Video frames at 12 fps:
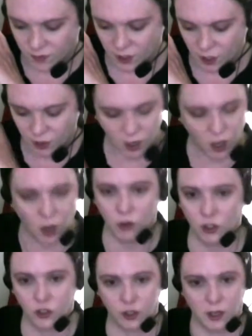whole
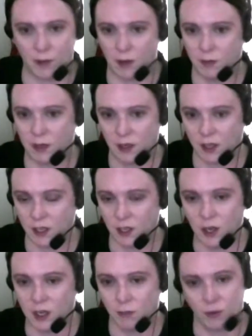trip. I mean, like, you
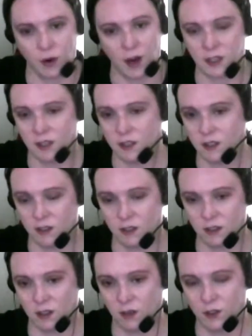need to practice this
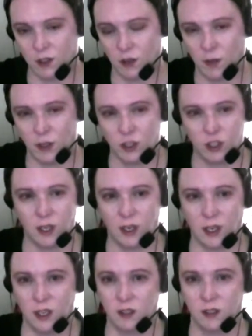stuff so much that
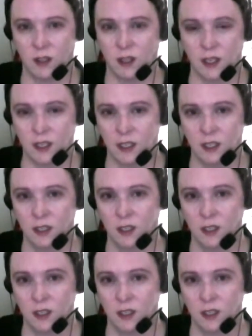it's like